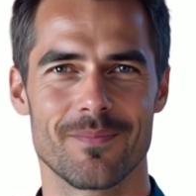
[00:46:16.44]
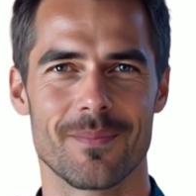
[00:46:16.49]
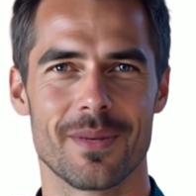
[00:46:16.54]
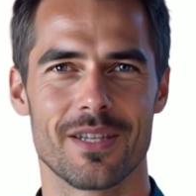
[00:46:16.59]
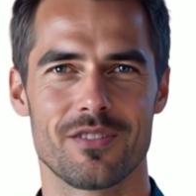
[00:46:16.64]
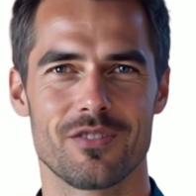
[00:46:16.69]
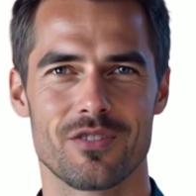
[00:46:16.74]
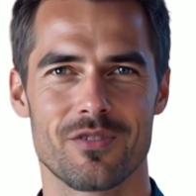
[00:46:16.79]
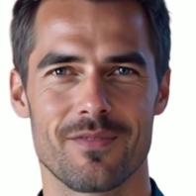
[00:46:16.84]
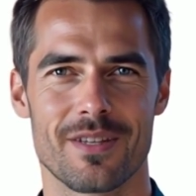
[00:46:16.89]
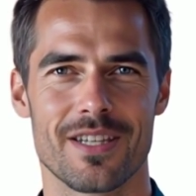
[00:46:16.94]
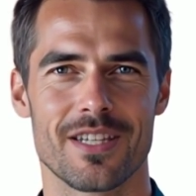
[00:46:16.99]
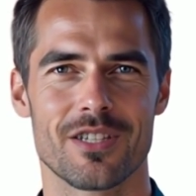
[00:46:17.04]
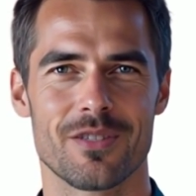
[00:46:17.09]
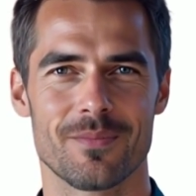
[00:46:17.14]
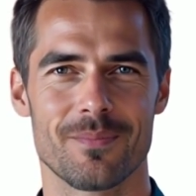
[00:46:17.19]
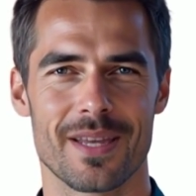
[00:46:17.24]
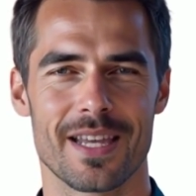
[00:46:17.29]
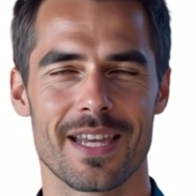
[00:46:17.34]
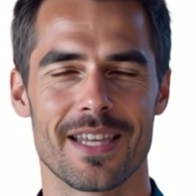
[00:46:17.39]

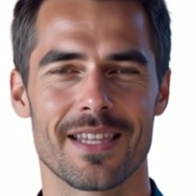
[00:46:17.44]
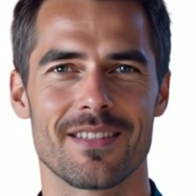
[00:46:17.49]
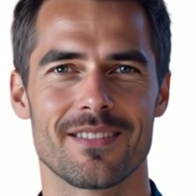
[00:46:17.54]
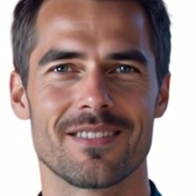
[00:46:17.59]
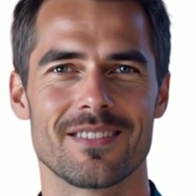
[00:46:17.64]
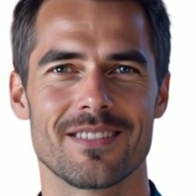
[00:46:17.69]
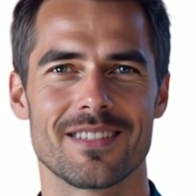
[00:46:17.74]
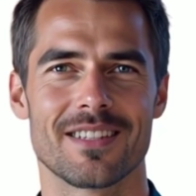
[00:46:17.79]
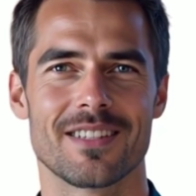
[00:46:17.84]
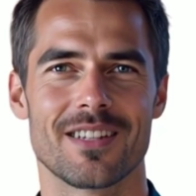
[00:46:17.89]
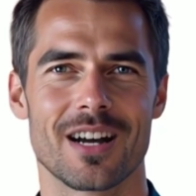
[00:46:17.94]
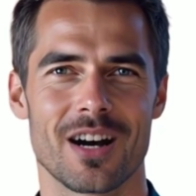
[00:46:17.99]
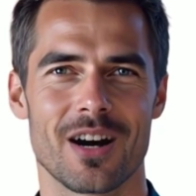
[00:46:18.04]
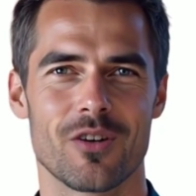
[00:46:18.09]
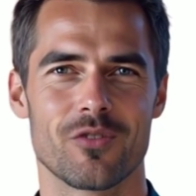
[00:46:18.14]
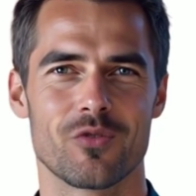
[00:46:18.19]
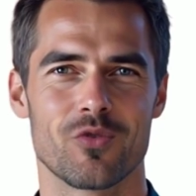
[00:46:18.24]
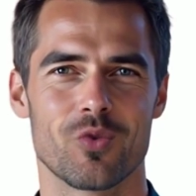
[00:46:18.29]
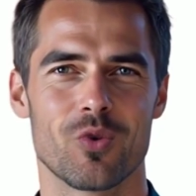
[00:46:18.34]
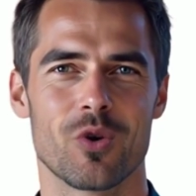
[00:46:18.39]
Dispenza explains
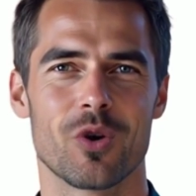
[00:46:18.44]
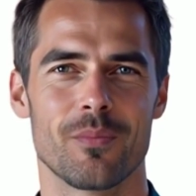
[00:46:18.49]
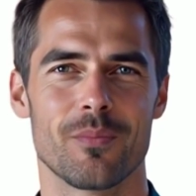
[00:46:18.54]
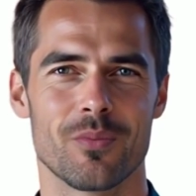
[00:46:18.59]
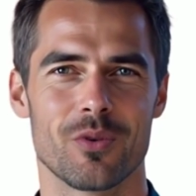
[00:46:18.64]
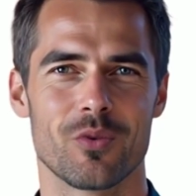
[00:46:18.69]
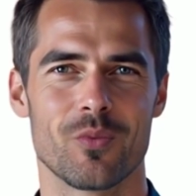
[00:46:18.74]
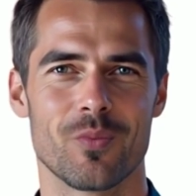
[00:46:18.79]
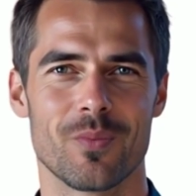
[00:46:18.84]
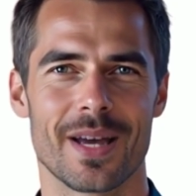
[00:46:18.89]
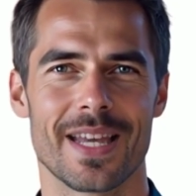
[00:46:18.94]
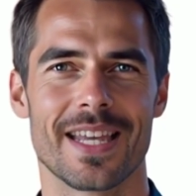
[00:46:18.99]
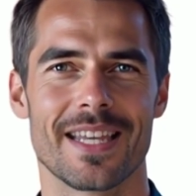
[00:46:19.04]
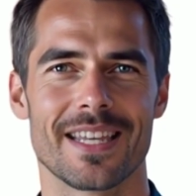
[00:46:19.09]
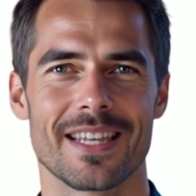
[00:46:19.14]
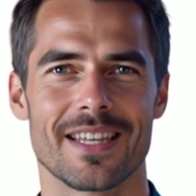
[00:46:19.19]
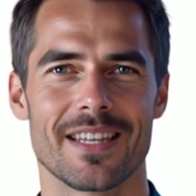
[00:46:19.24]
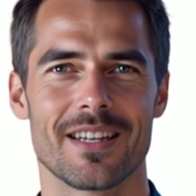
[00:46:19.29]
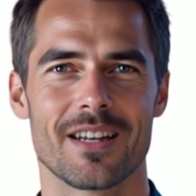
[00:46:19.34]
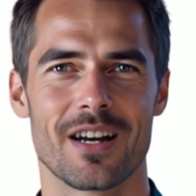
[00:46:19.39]
that our normal
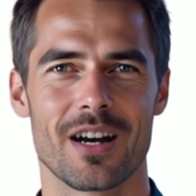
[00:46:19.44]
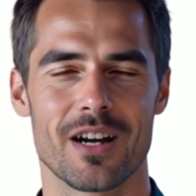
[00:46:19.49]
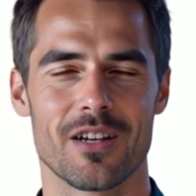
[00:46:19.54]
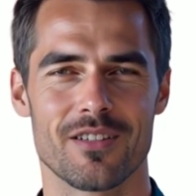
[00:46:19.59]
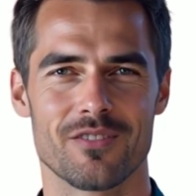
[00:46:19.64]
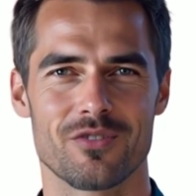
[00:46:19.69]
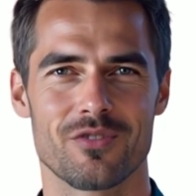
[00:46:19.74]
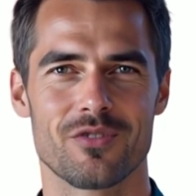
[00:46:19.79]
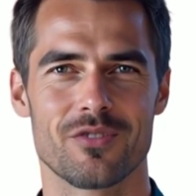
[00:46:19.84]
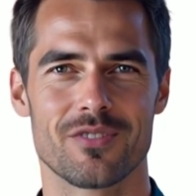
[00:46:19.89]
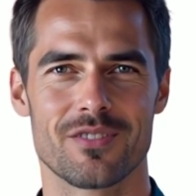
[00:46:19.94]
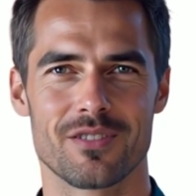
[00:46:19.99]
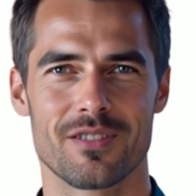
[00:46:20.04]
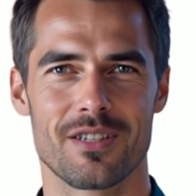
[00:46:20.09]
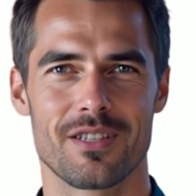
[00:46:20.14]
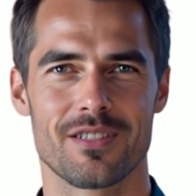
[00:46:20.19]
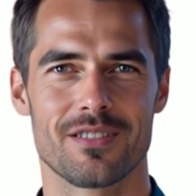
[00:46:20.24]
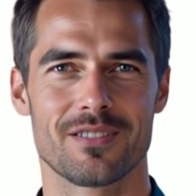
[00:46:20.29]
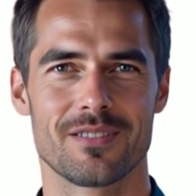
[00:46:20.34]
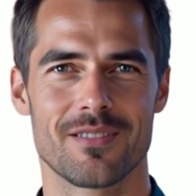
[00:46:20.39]
waking
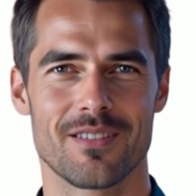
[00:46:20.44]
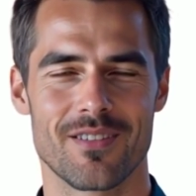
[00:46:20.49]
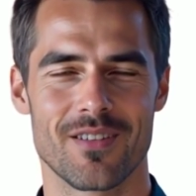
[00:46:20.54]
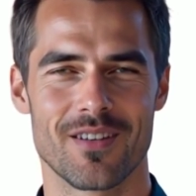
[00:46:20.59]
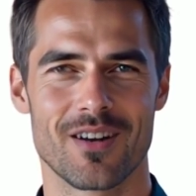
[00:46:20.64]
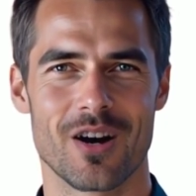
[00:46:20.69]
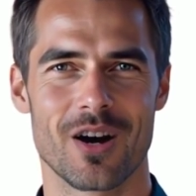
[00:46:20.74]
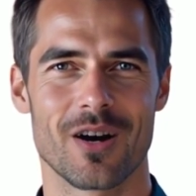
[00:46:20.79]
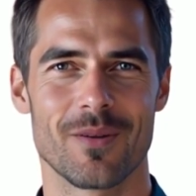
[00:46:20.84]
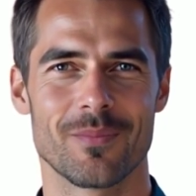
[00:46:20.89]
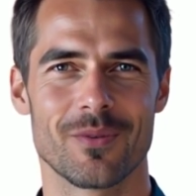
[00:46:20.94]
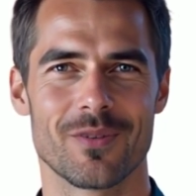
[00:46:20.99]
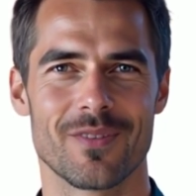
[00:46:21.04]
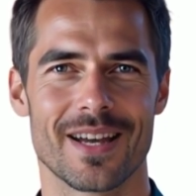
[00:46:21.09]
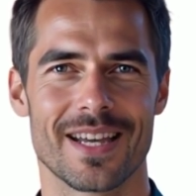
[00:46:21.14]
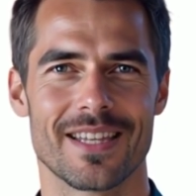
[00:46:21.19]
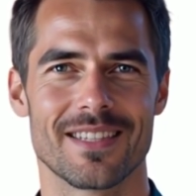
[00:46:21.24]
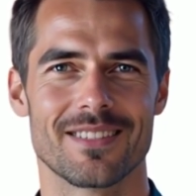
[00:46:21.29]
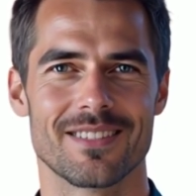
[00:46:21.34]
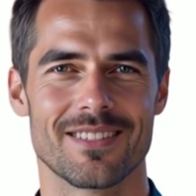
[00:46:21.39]
consciousness
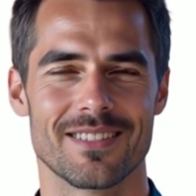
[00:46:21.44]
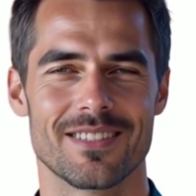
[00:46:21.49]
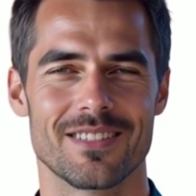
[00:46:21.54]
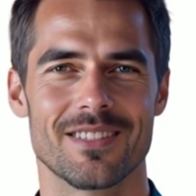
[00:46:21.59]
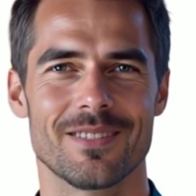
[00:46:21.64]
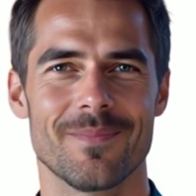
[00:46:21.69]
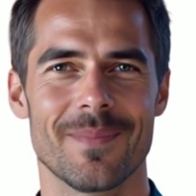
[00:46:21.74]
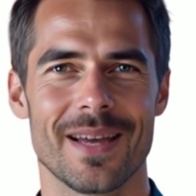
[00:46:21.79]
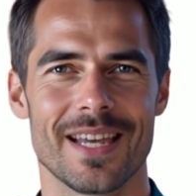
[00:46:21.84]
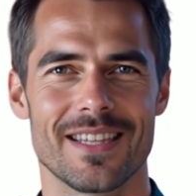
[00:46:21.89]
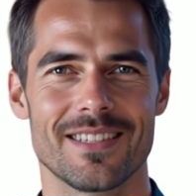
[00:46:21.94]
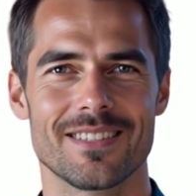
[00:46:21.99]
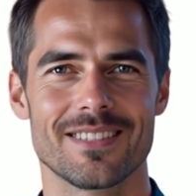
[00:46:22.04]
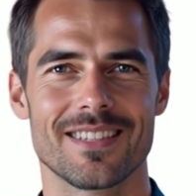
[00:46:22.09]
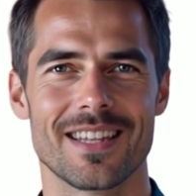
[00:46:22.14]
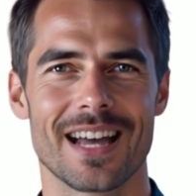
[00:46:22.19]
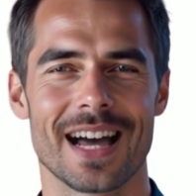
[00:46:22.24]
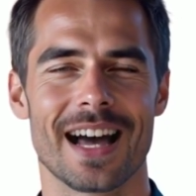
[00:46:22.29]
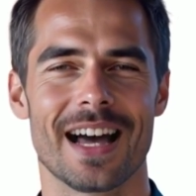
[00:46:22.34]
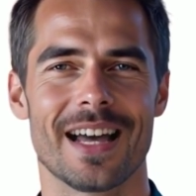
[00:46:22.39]
operates in
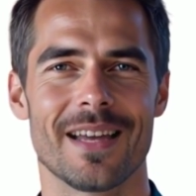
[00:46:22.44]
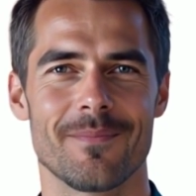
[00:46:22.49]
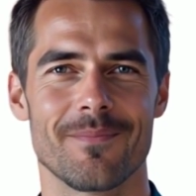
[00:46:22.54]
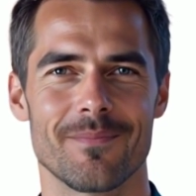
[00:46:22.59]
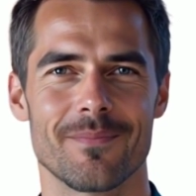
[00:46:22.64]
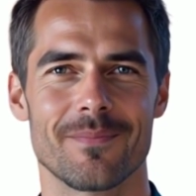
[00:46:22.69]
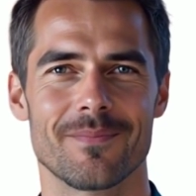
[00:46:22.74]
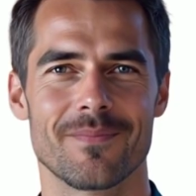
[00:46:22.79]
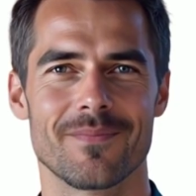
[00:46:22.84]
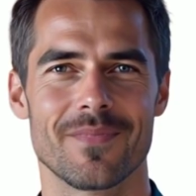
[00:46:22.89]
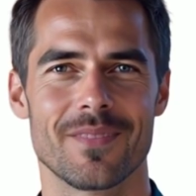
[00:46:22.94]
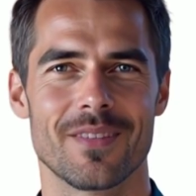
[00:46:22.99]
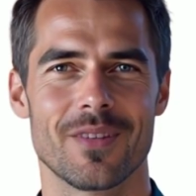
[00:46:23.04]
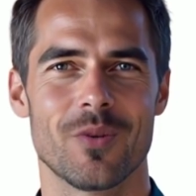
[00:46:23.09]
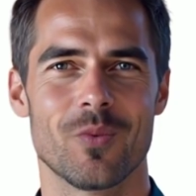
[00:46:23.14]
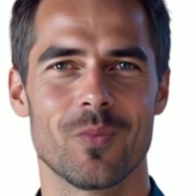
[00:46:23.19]
space-time,